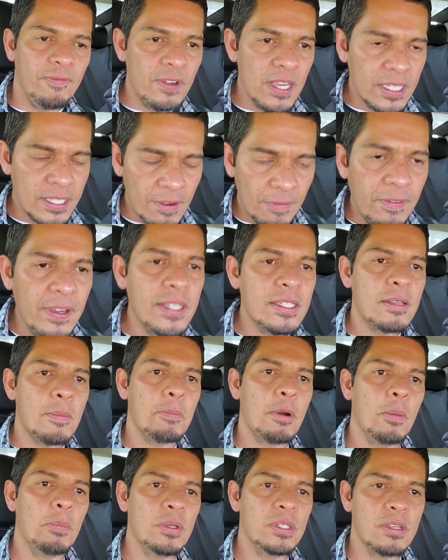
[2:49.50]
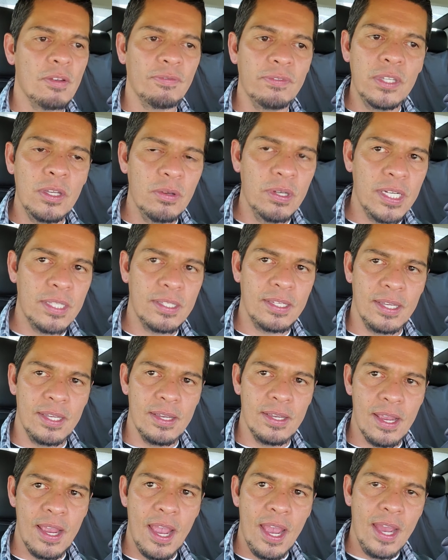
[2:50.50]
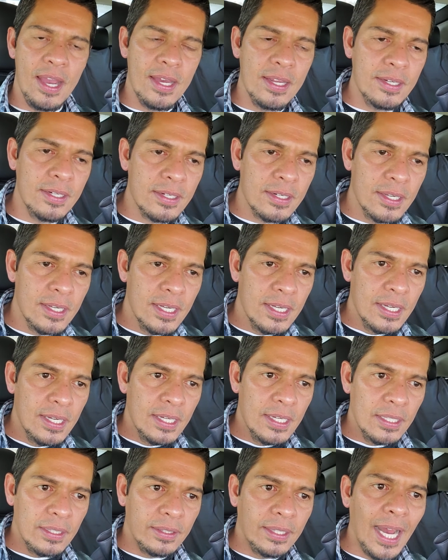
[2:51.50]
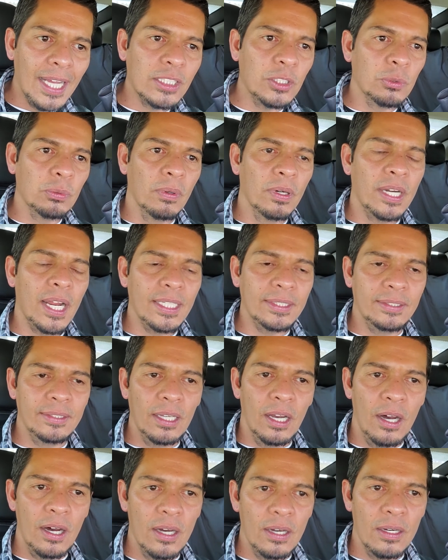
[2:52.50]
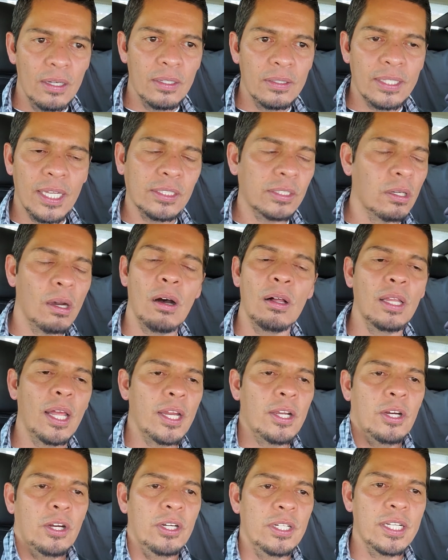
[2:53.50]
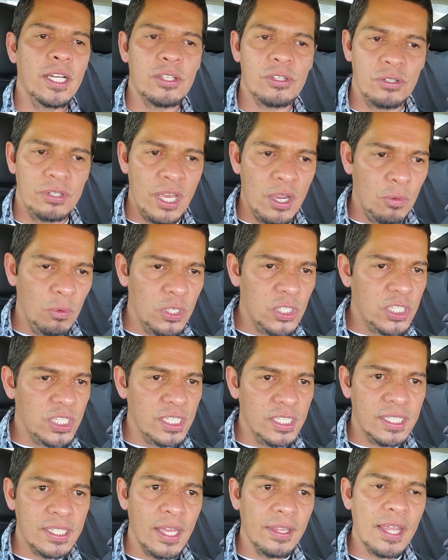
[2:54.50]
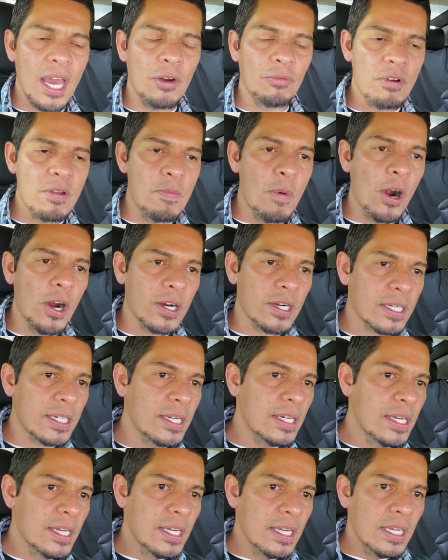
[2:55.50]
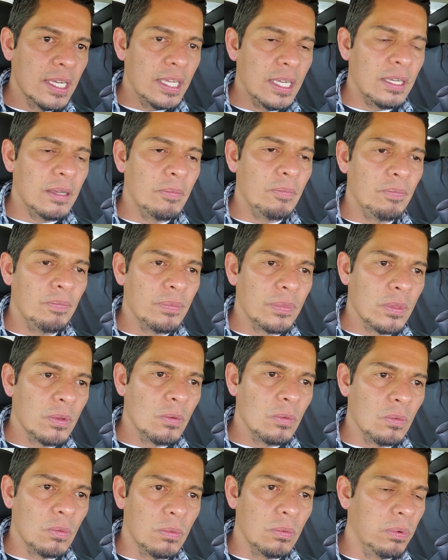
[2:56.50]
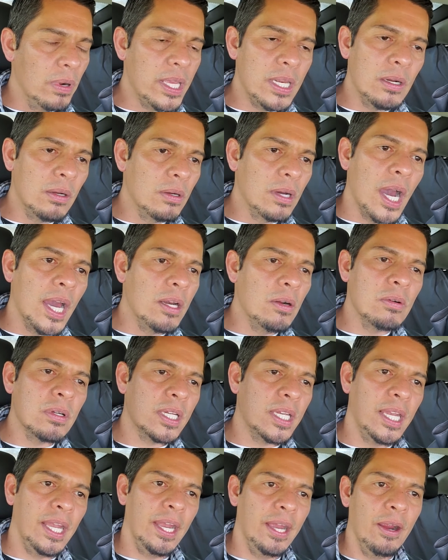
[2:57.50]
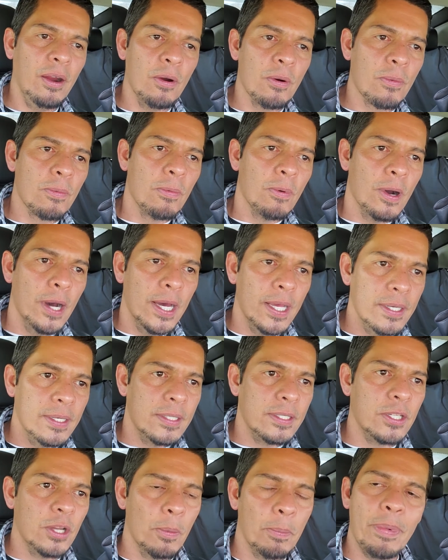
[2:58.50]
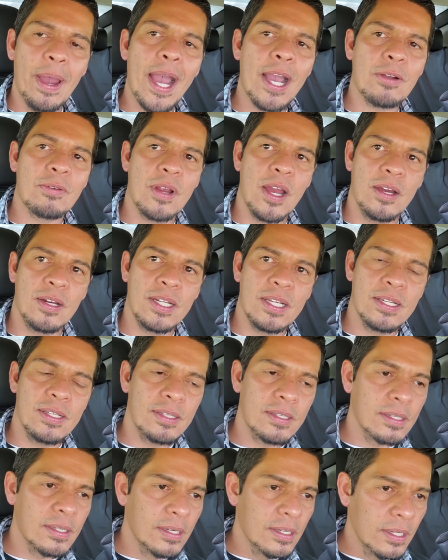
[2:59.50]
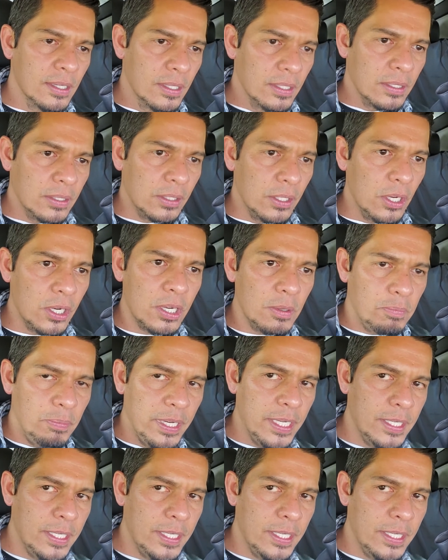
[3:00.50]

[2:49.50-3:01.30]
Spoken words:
defeats the purpose of unity. And that's what I saw. That's all I heard yesterday when she said that remark. I don't care what your background is. You could be